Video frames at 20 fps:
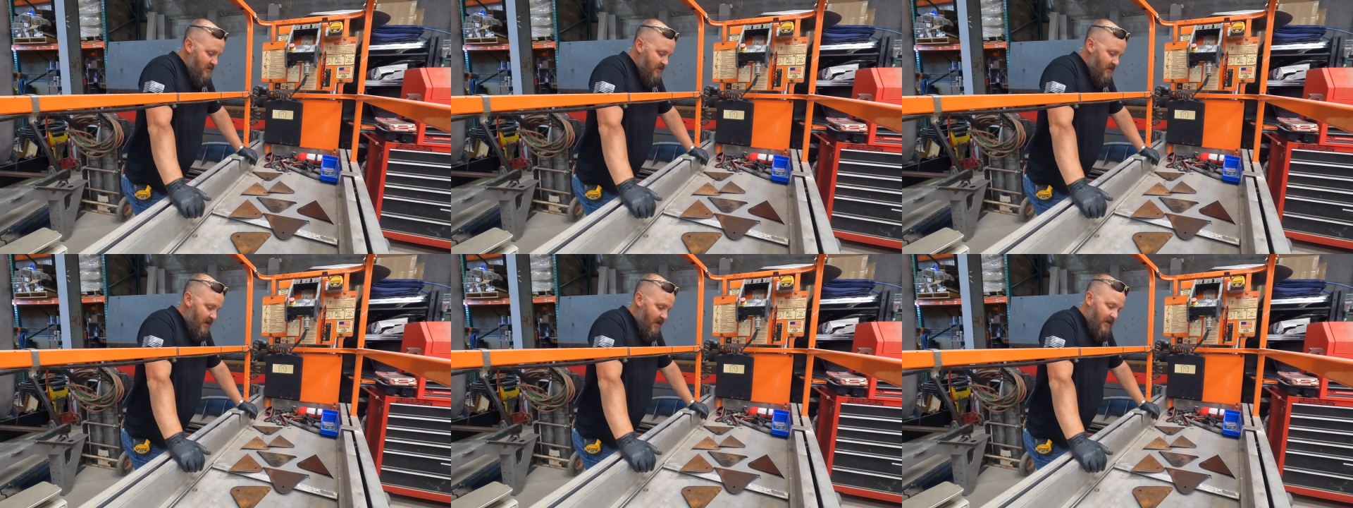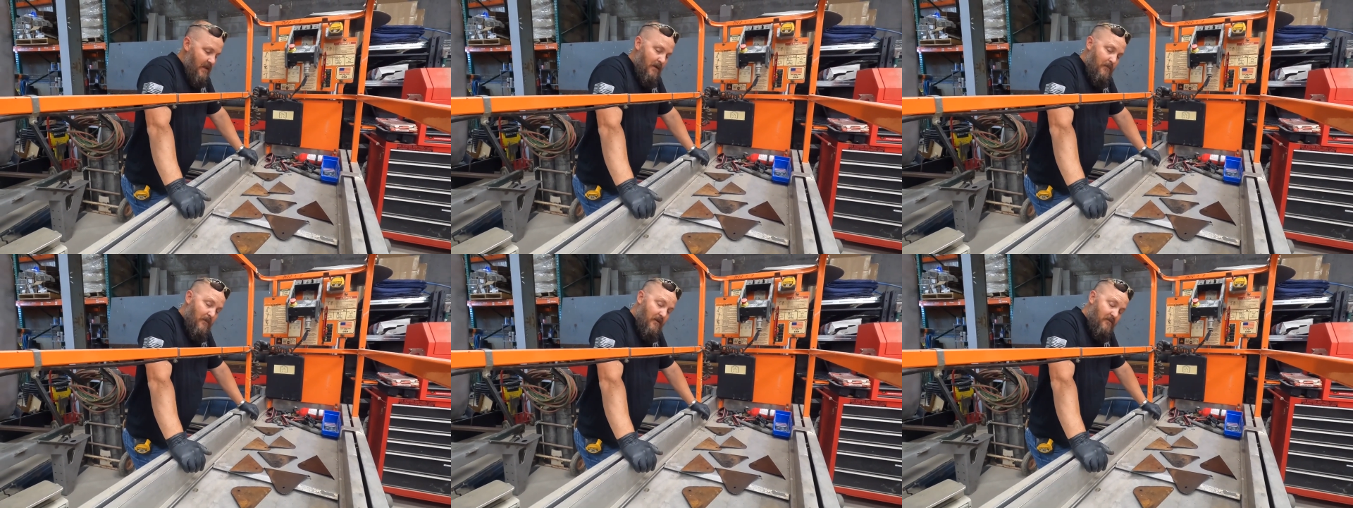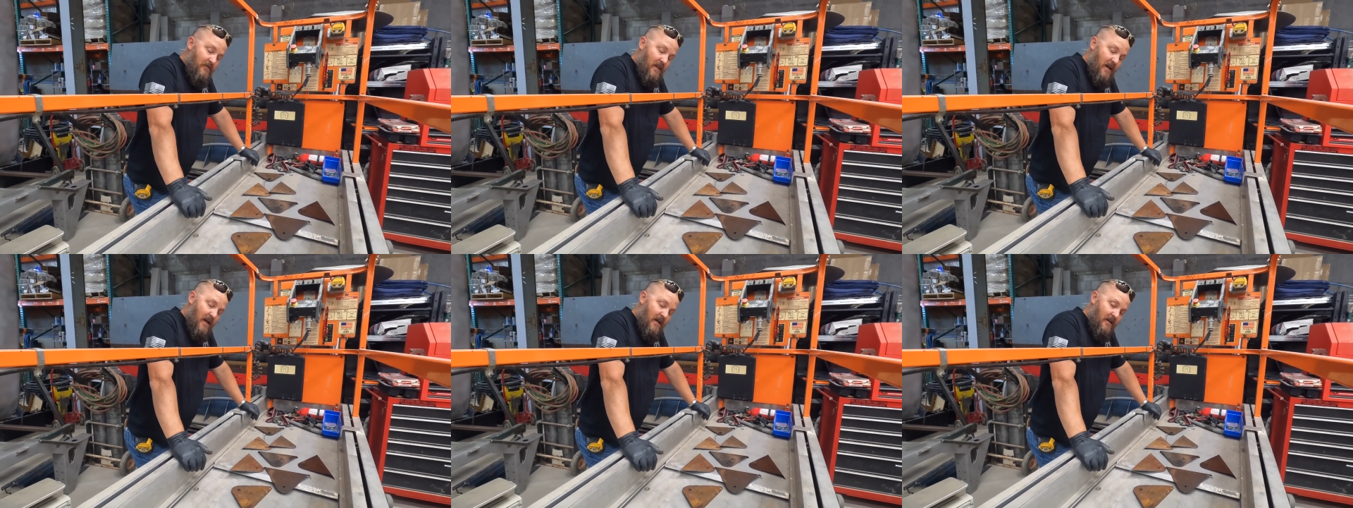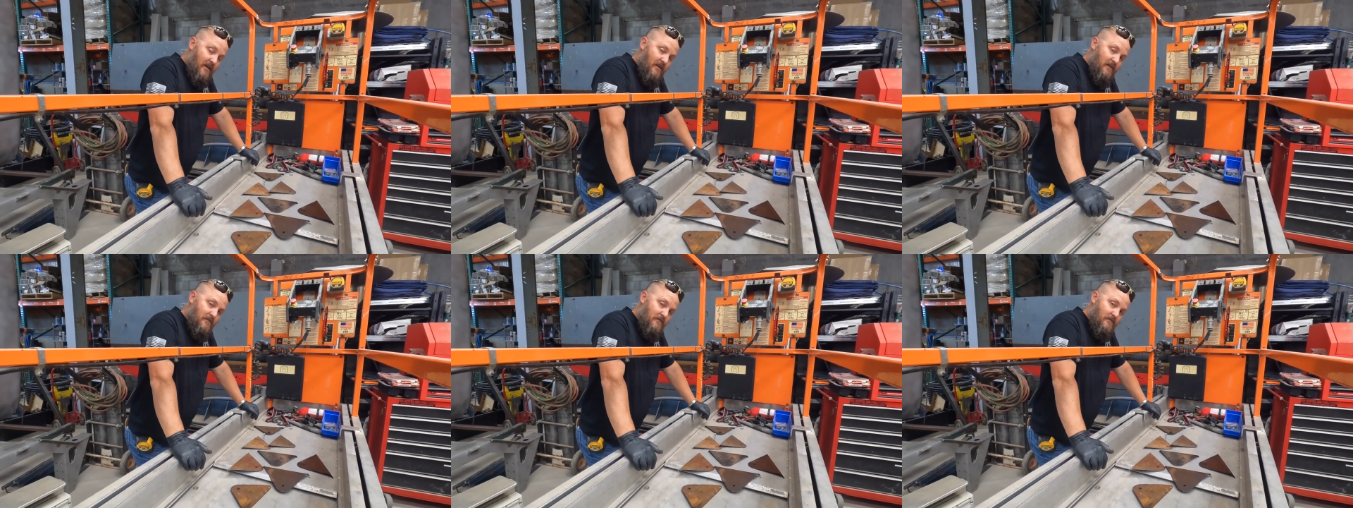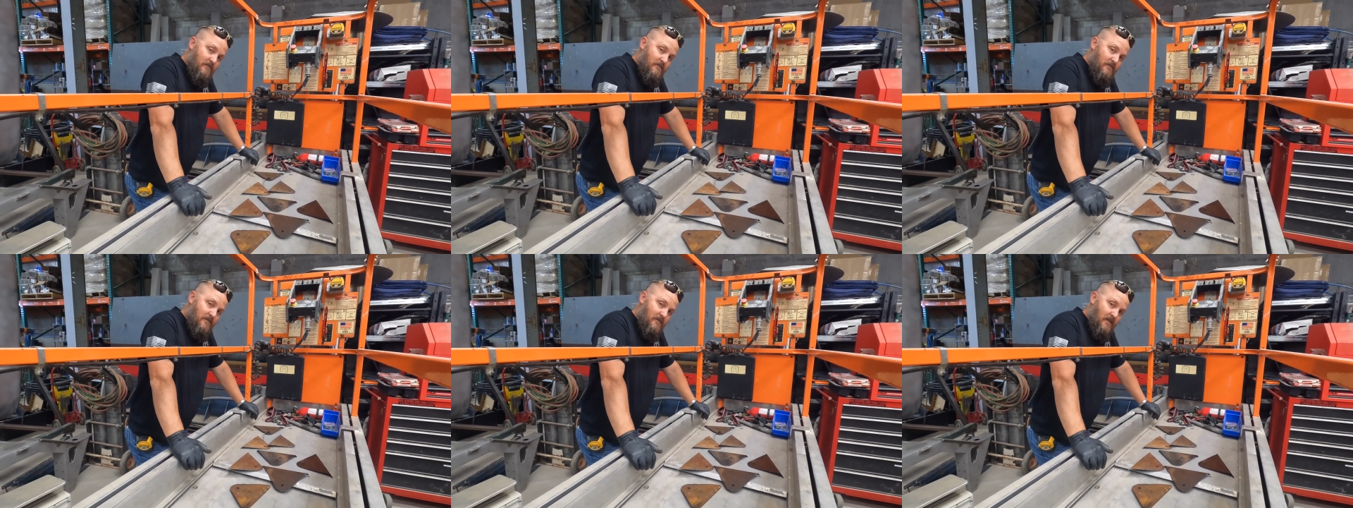hanging on my flag.
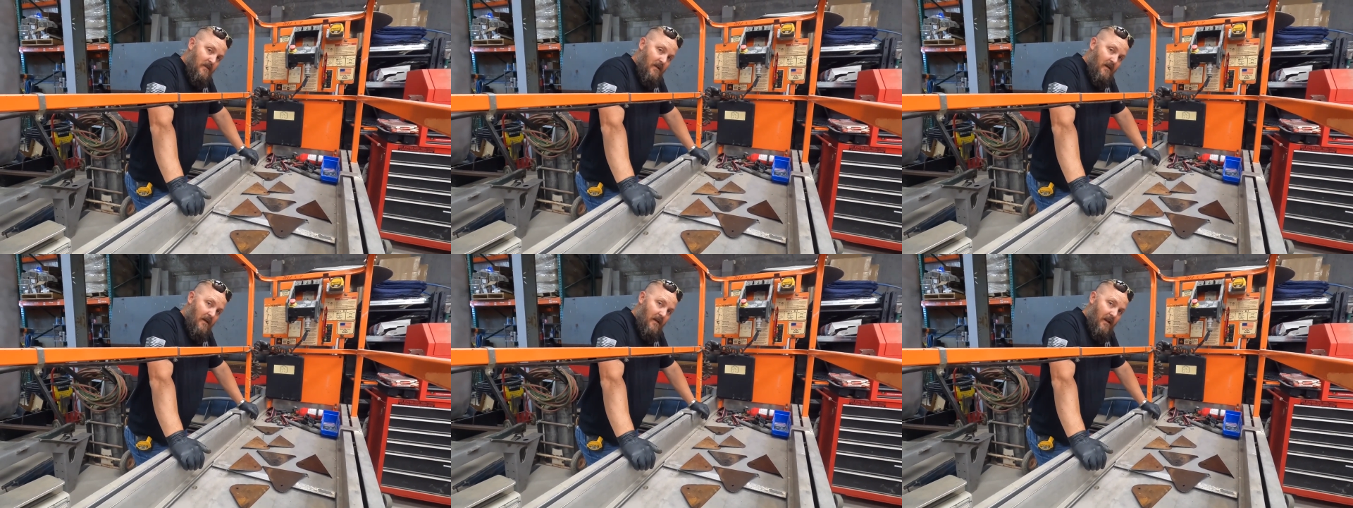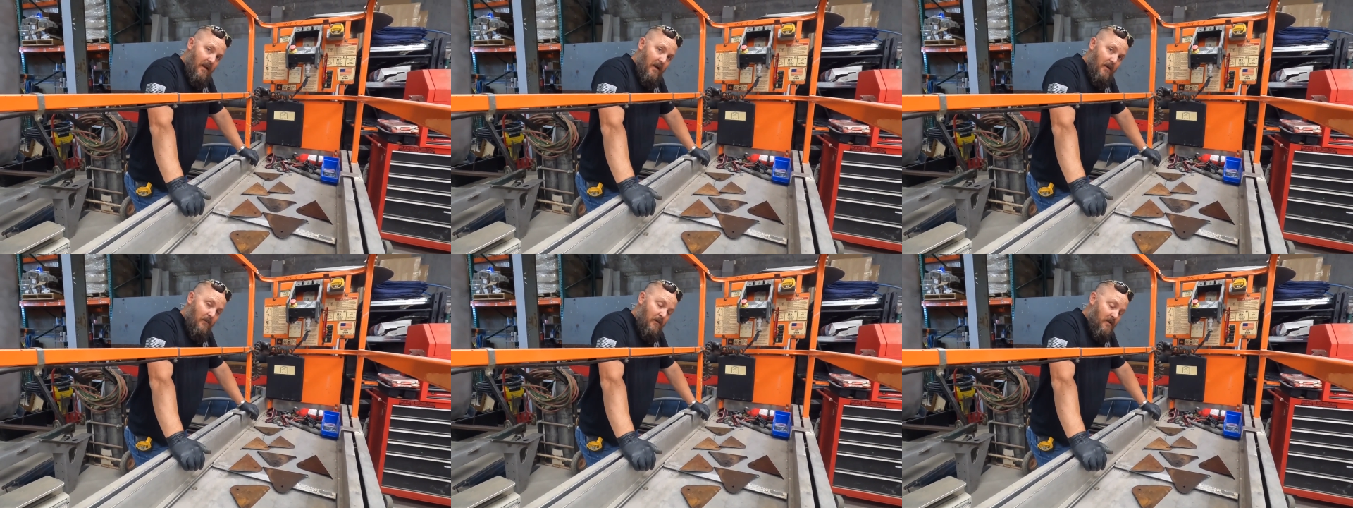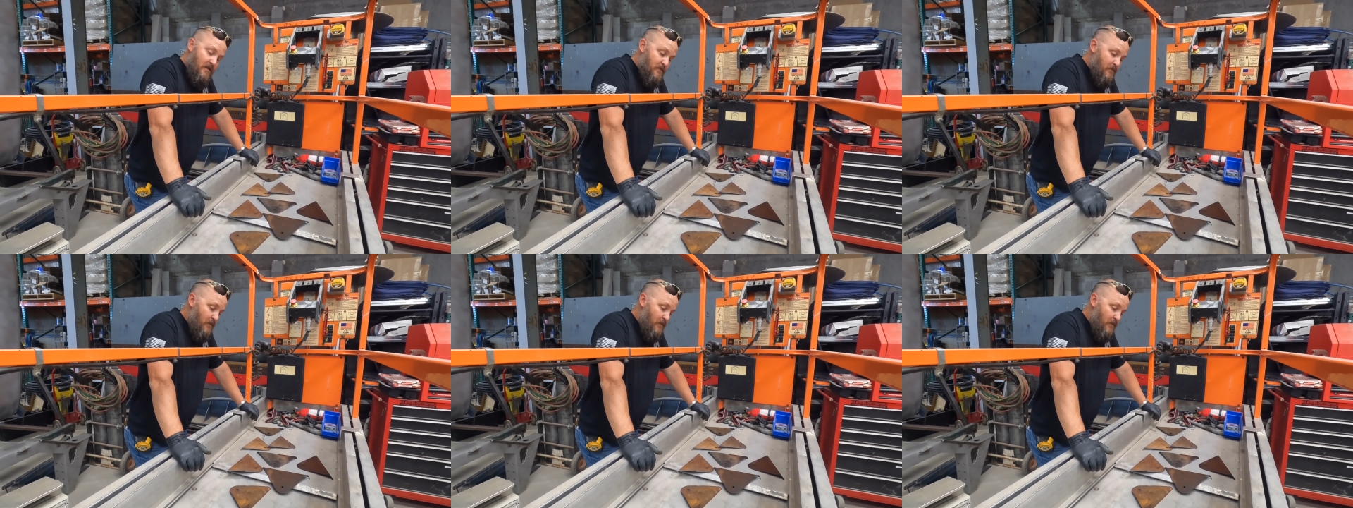And I don't want